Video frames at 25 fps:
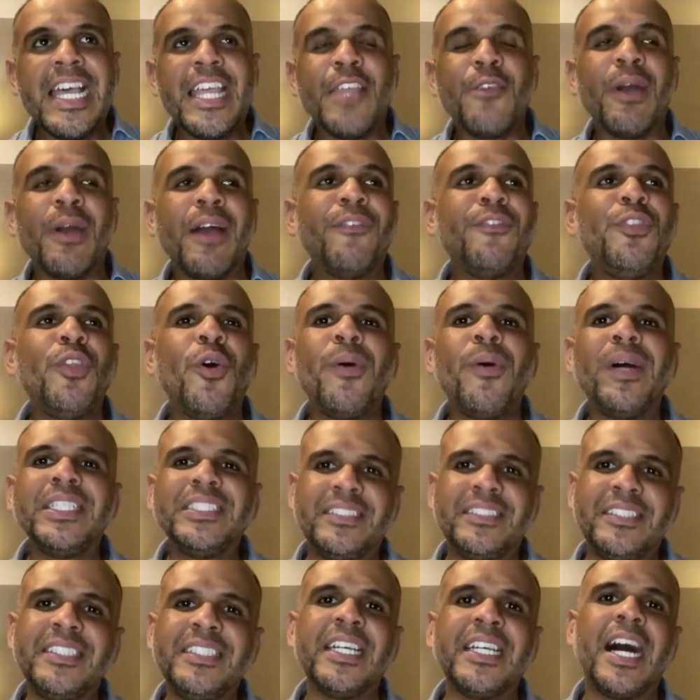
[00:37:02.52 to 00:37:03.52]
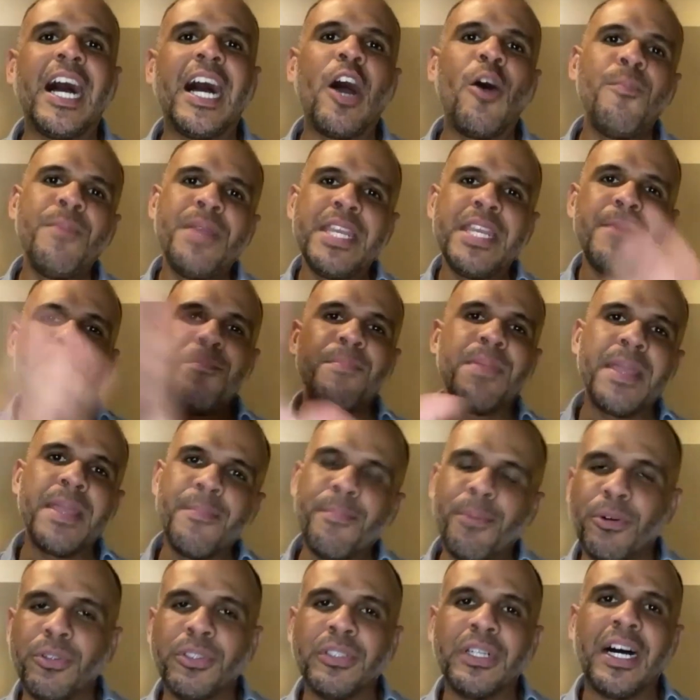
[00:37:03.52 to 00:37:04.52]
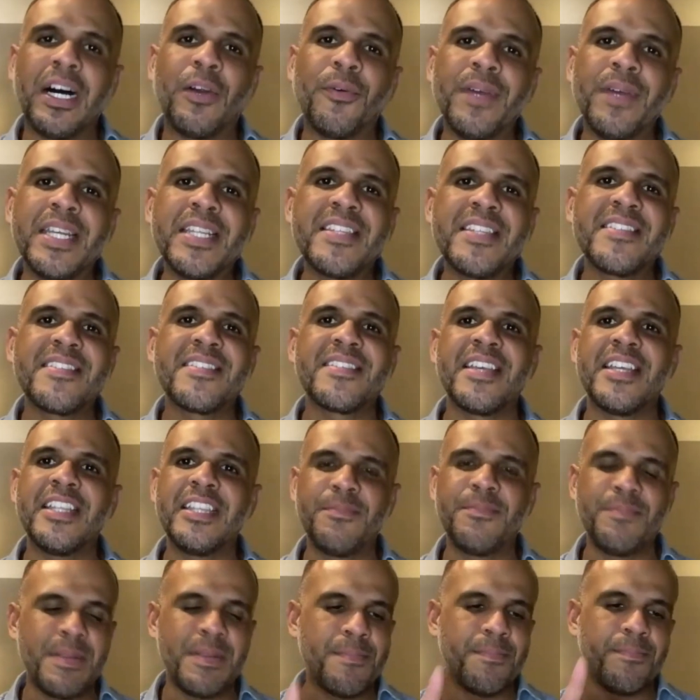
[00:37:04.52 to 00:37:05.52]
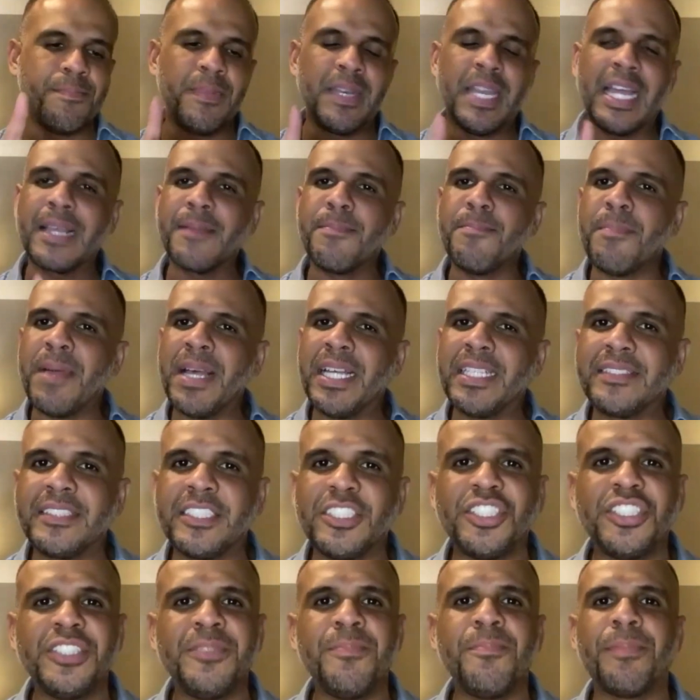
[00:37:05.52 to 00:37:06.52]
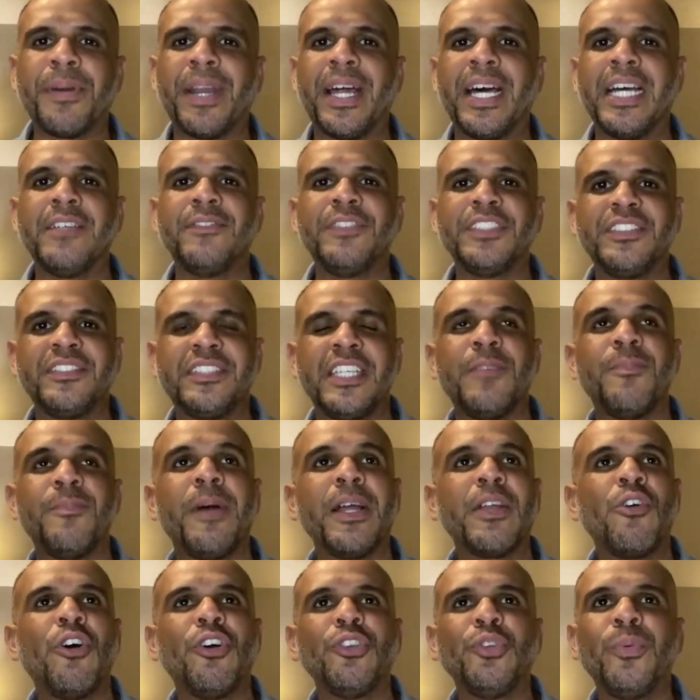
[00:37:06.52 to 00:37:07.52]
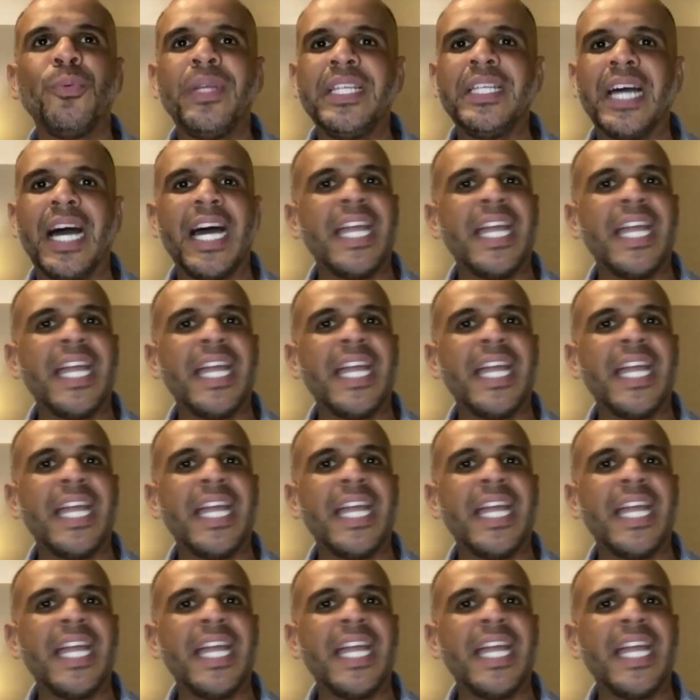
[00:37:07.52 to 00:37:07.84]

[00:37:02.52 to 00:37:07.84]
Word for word: You have no idea how many people already send me like message in private saying, my God, William,